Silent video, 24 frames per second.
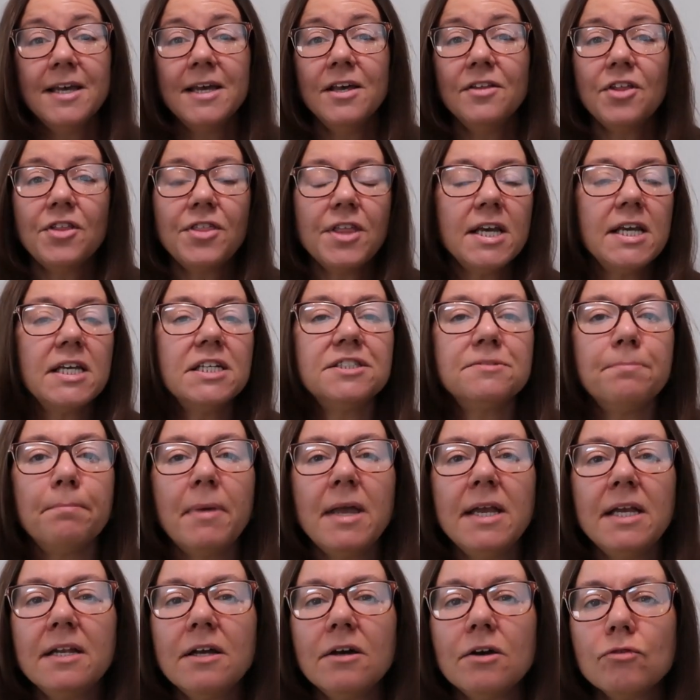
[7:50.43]
The thing is,
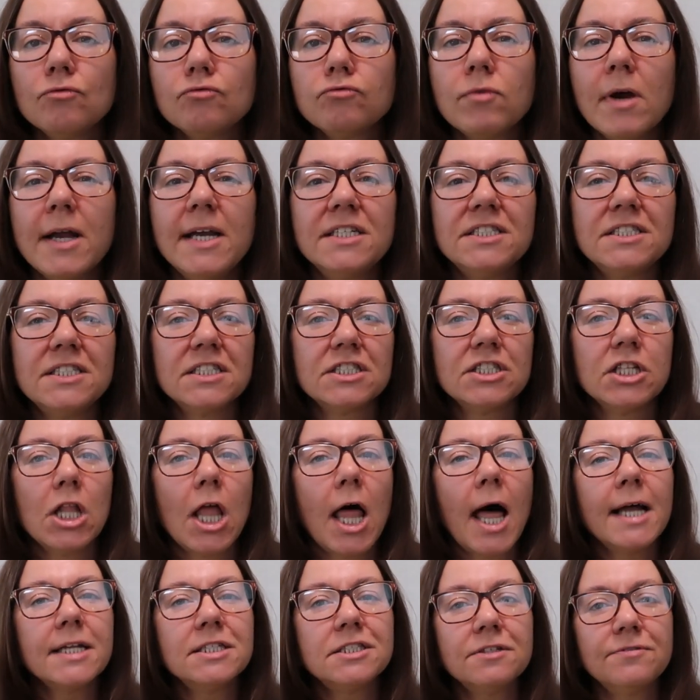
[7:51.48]
Mina raises
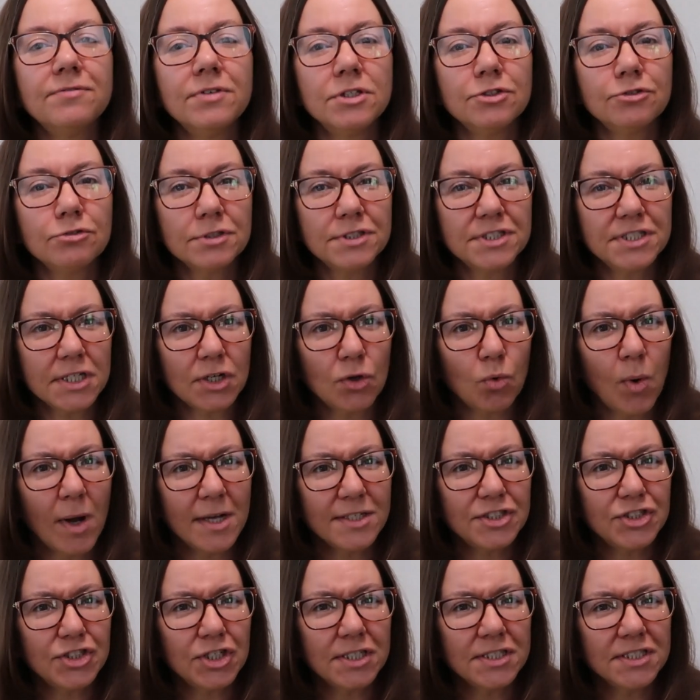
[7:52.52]
lots of interesting
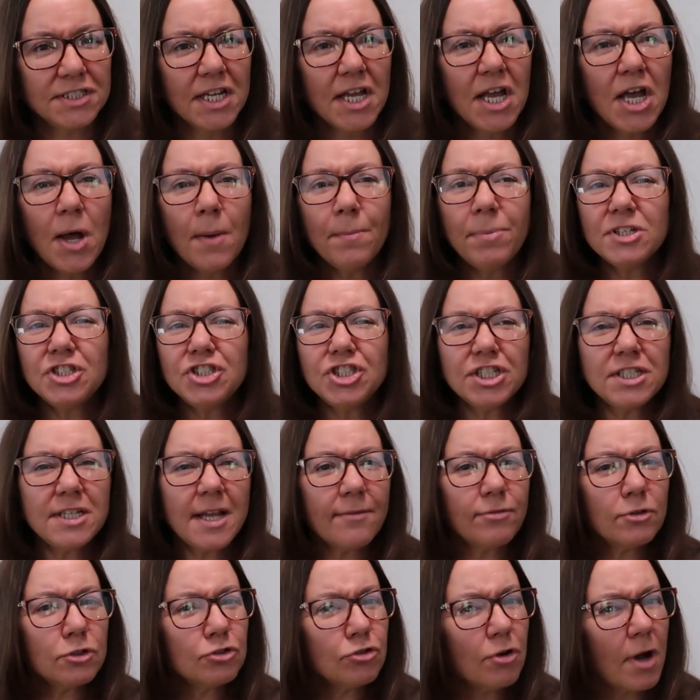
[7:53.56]
questions, but she
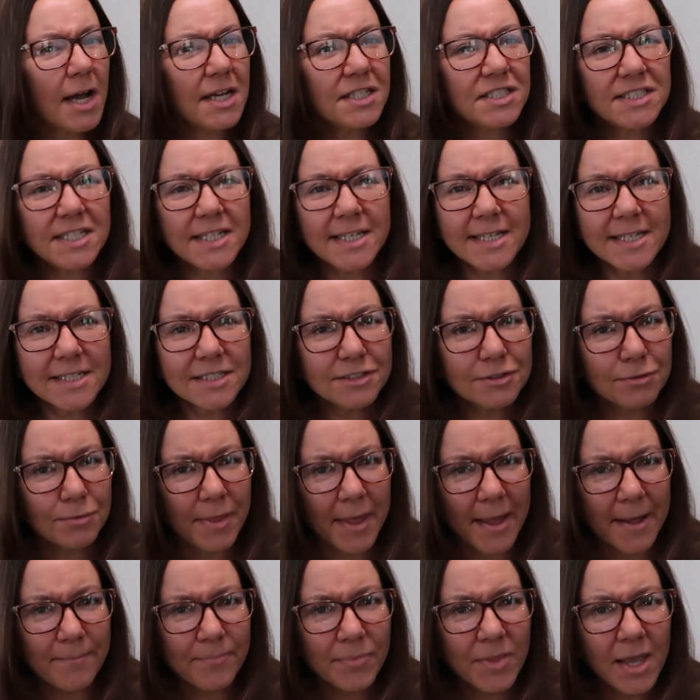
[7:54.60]
never tries to answer
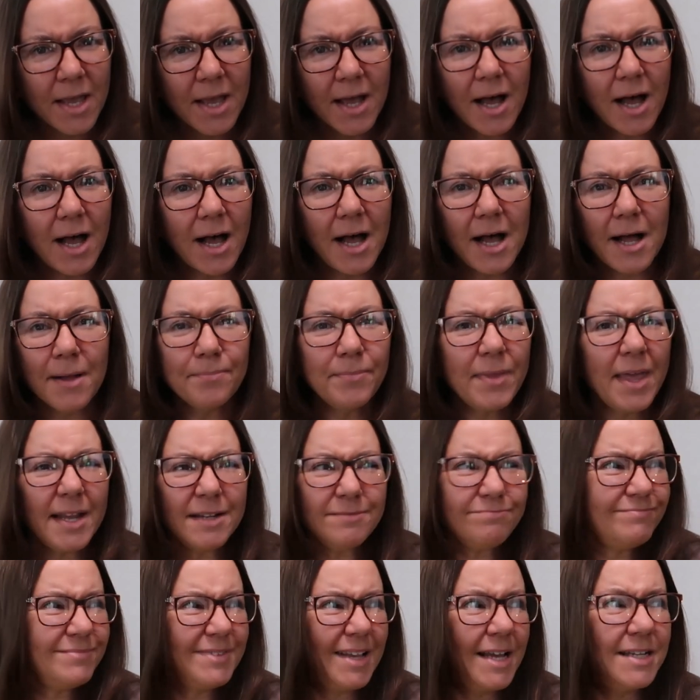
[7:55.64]
them.
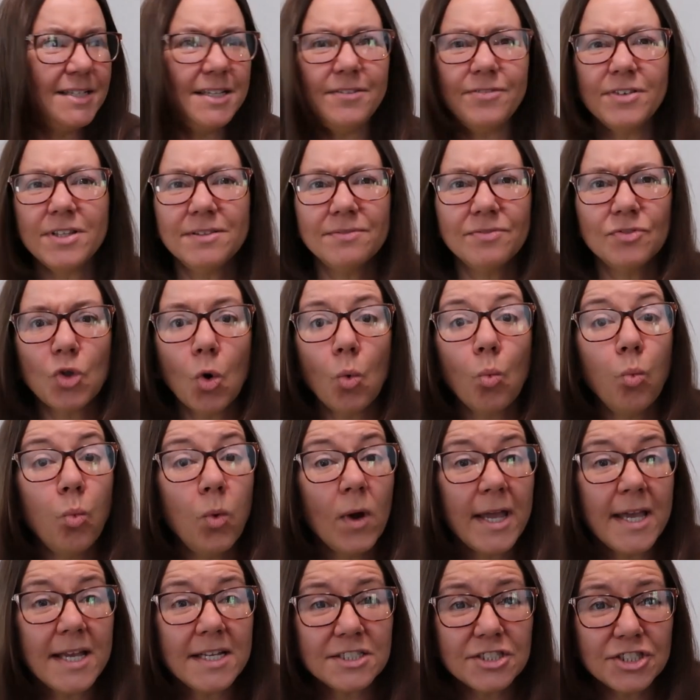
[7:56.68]
And even the
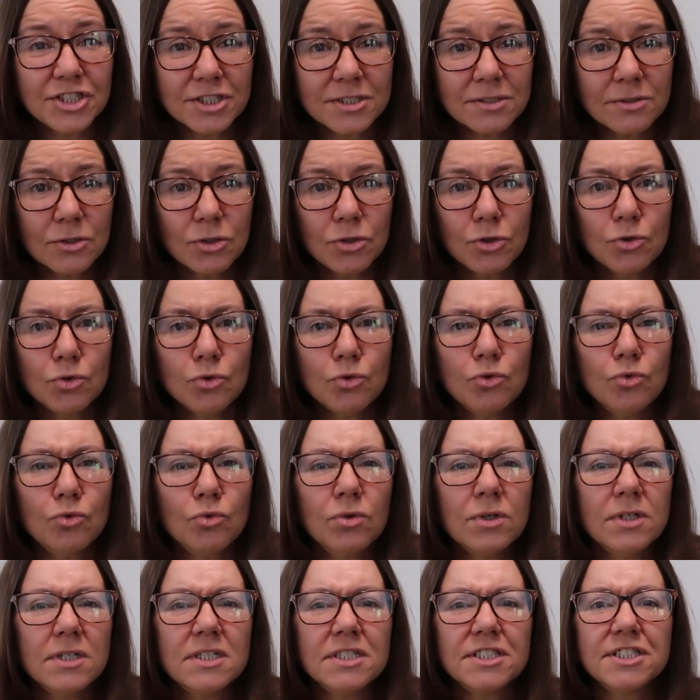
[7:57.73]
witch,
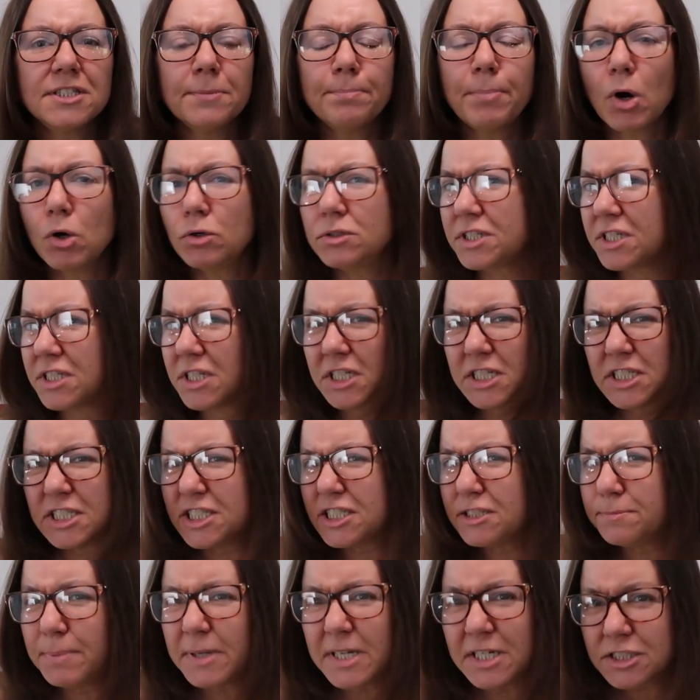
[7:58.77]
who supposedly
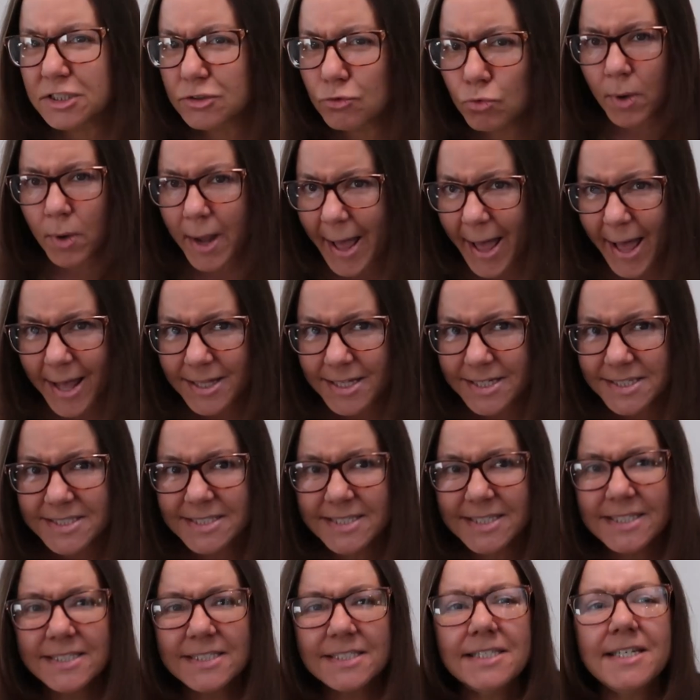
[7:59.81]
speaks
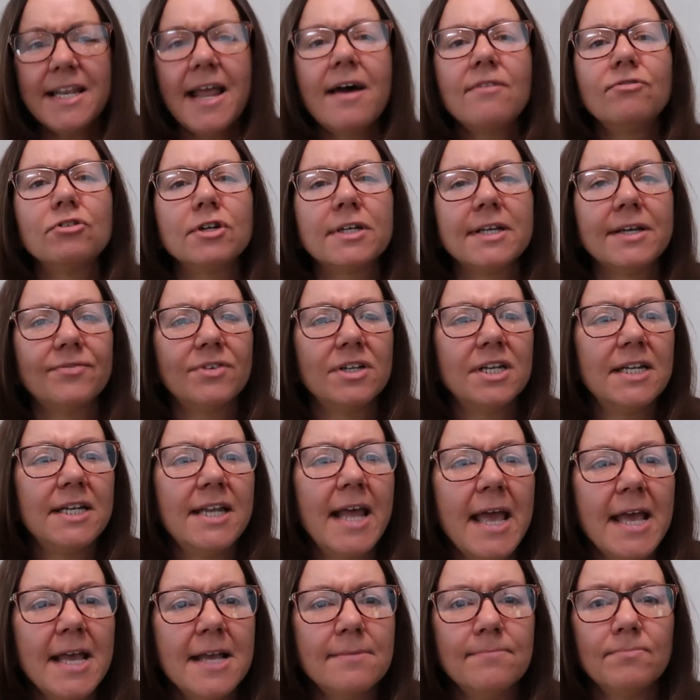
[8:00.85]
Alice, is never given a
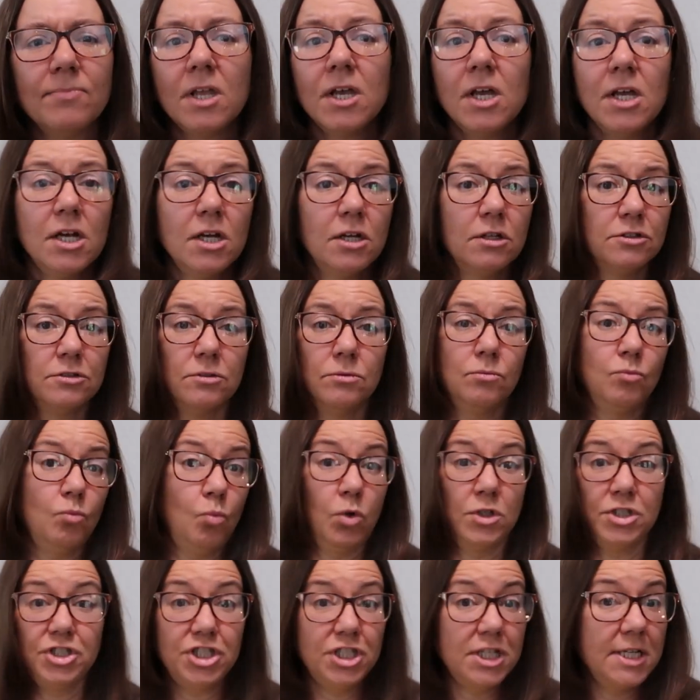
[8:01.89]
name. So
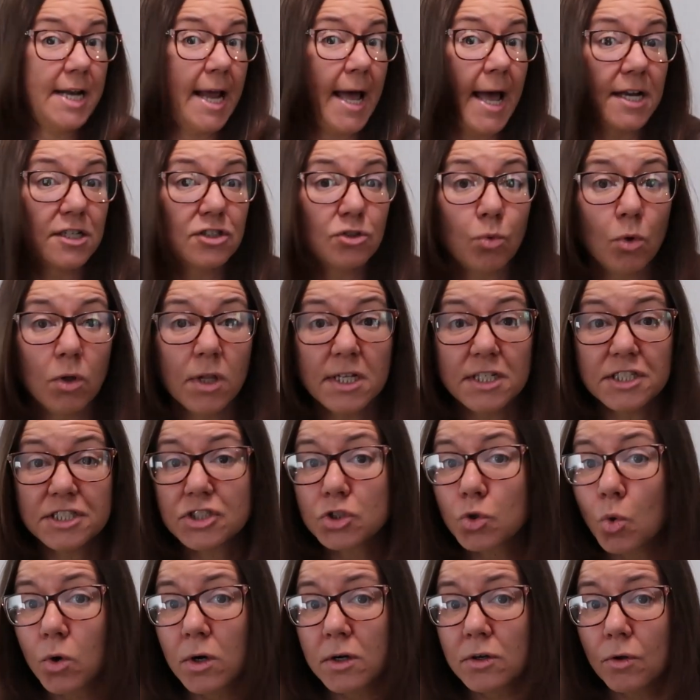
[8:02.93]
was she an actual
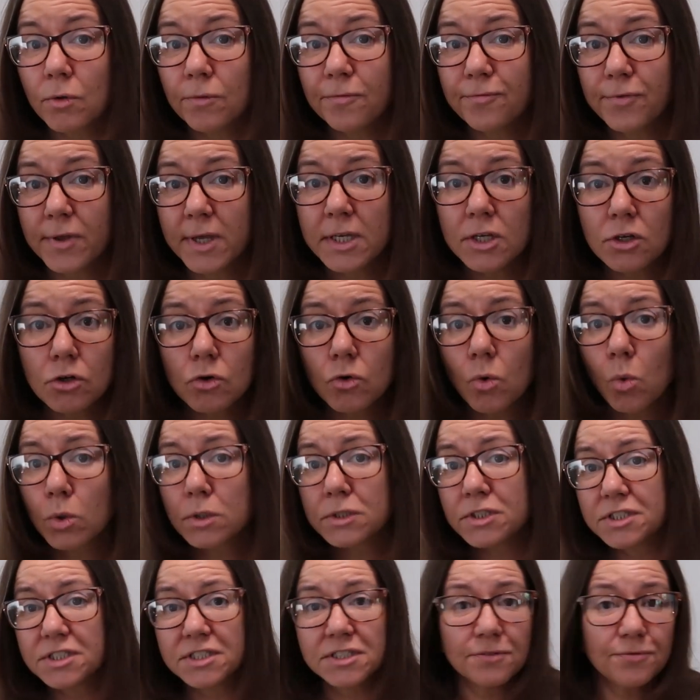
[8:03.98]
historical figure or
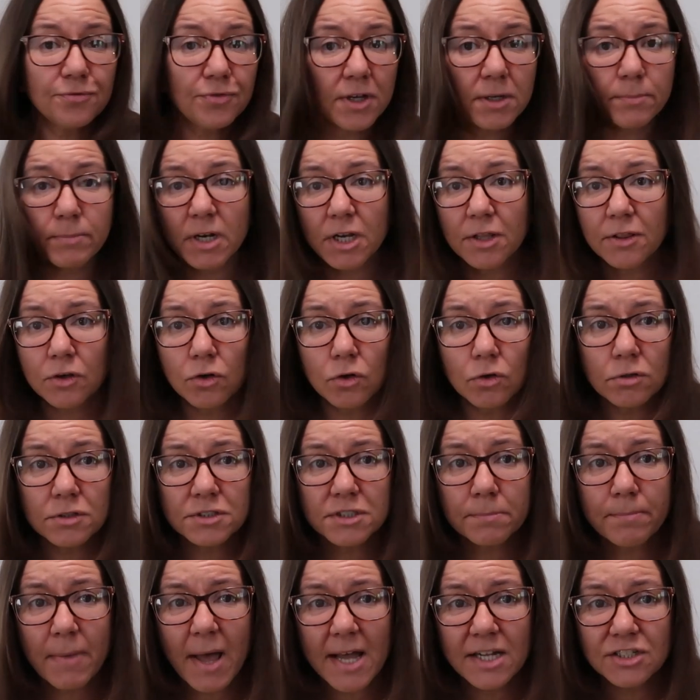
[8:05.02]
just a figment of the
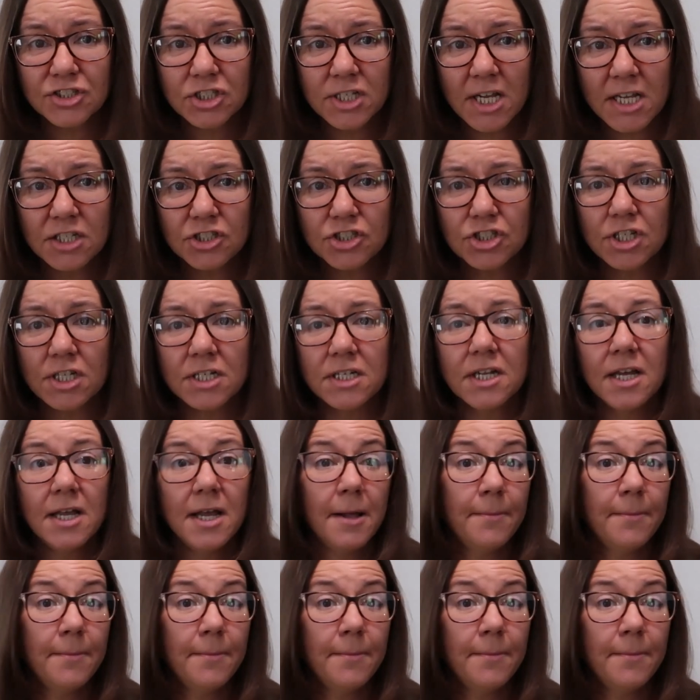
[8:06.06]
girl's imagination?